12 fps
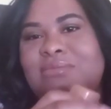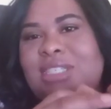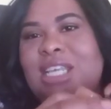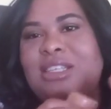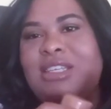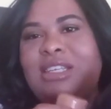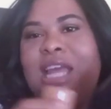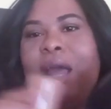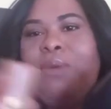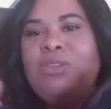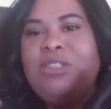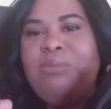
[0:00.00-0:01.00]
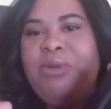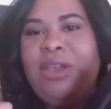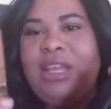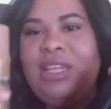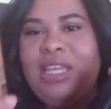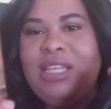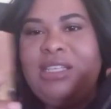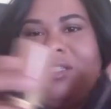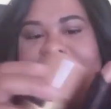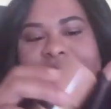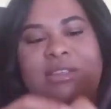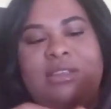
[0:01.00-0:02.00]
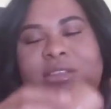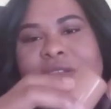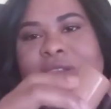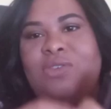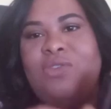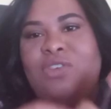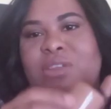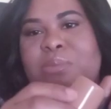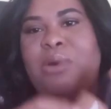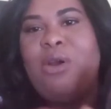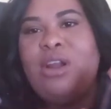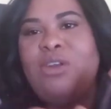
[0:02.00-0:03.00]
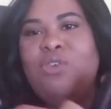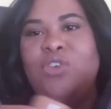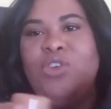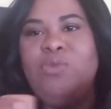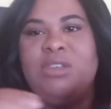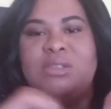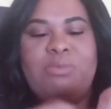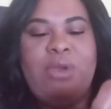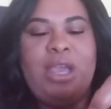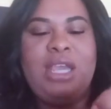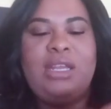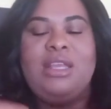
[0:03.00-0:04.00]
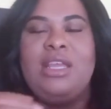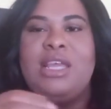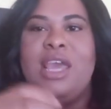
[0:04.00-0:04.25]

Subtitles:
tinted, I would spray this on the part, or you would spray it.